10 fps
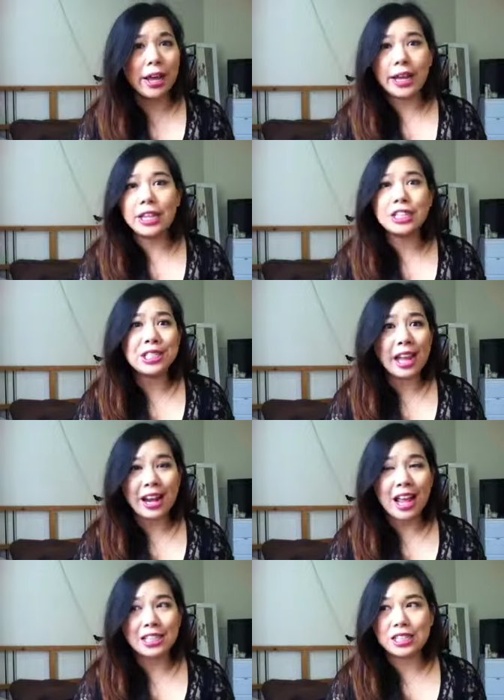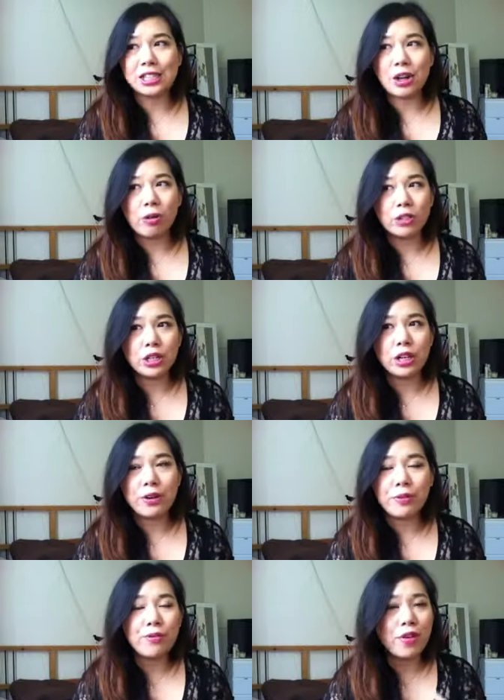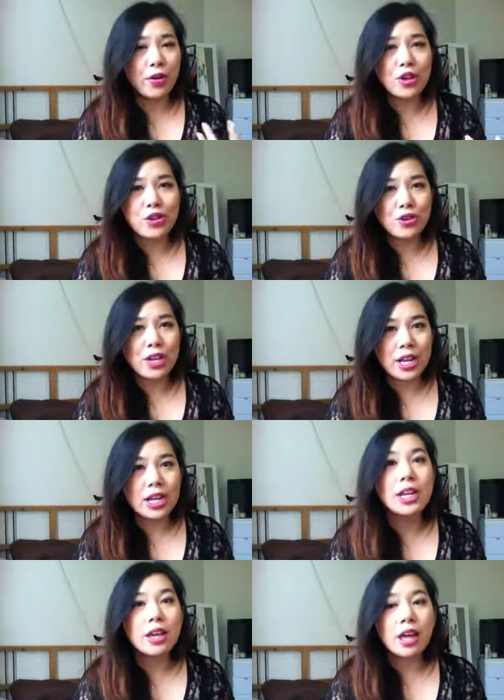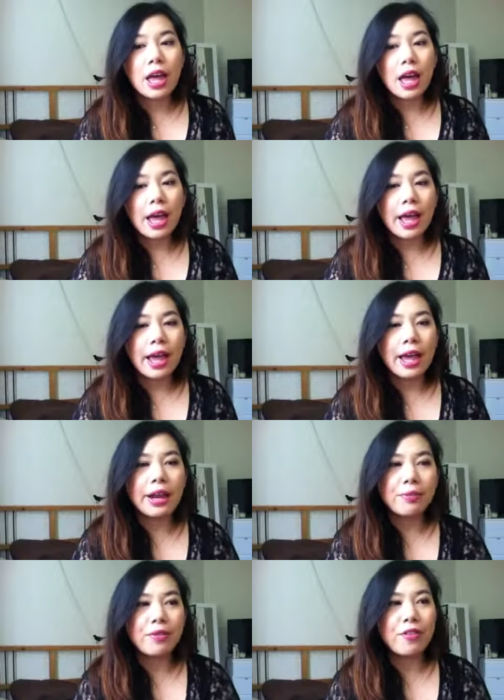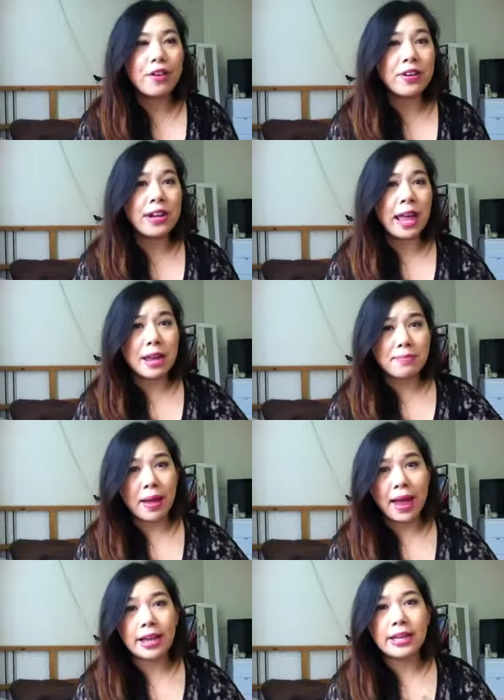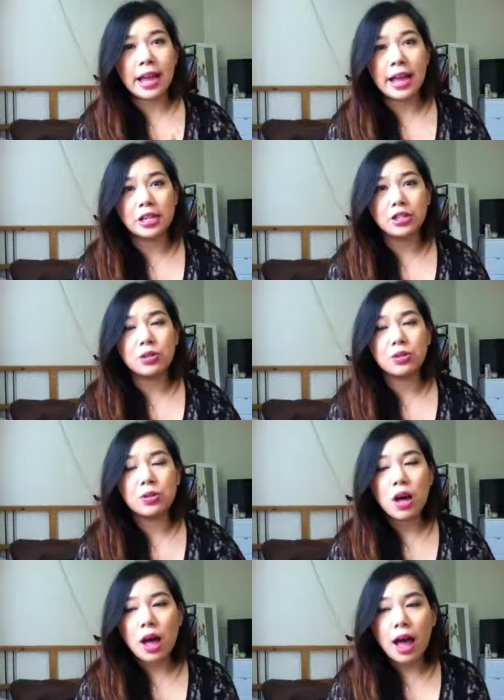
Like each state has its culture and we're very unique and we're very laid back, casual.